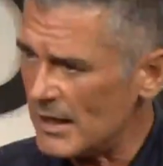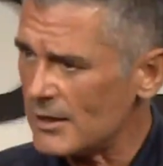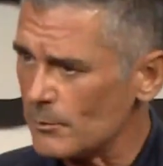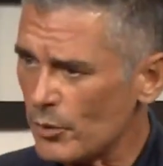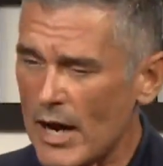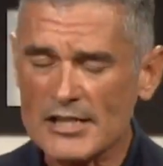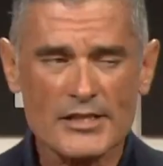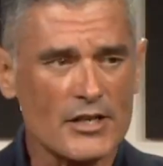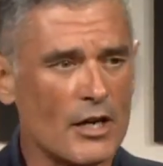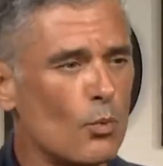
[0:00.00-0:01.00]
to be
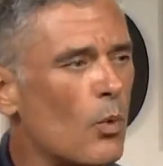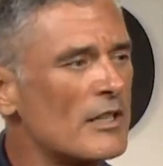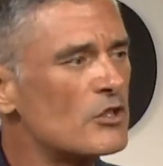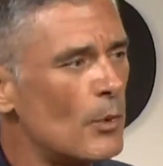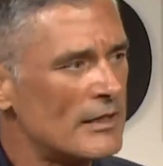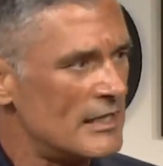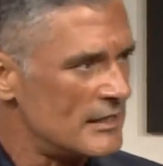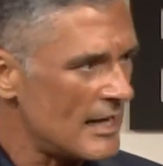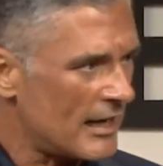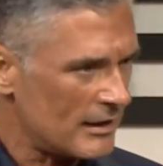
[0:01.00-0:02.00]
compressed to
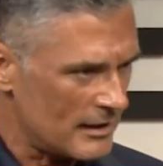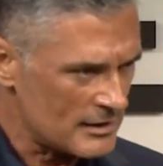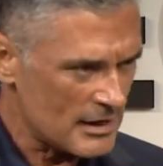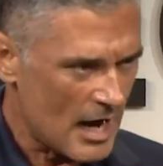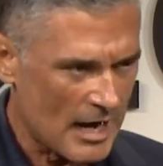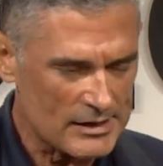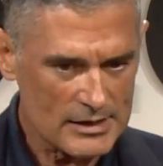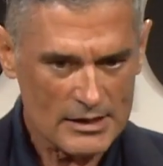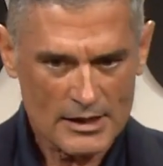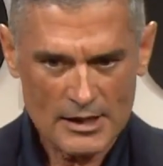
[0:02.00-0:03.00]
122nd the
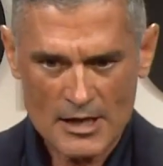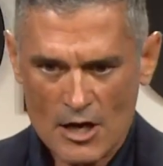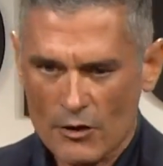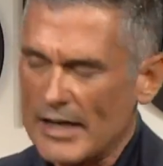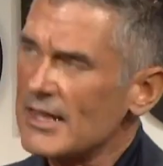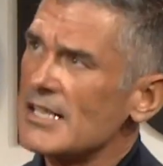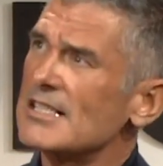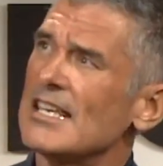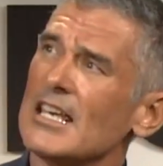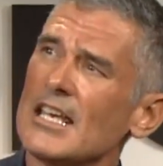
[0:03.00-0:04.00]
size right?
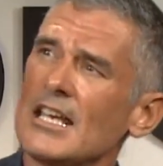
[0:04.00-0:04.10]
That's the